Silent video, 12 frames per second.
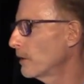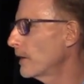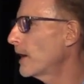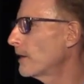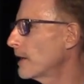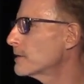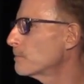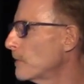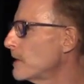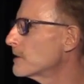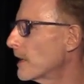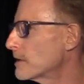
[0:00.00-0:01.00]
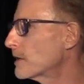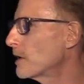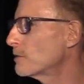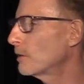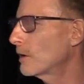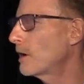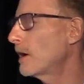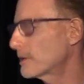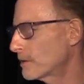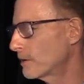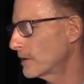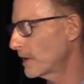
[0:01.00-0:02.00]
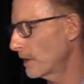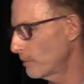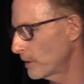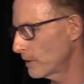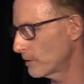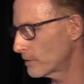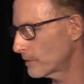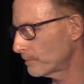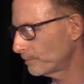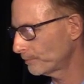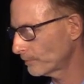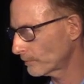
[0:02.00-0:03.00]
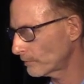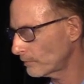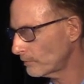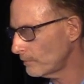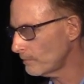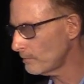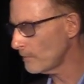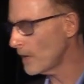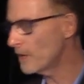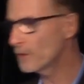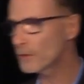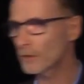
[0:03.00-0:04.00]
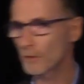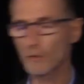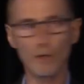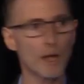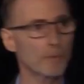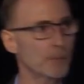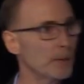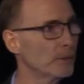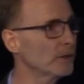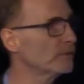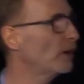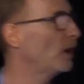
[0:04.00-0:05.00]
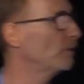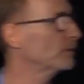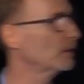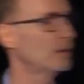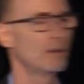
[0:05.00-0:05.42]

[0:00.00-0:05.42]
that means that schedule and cost start to get reduced. And there's a lot of people involved.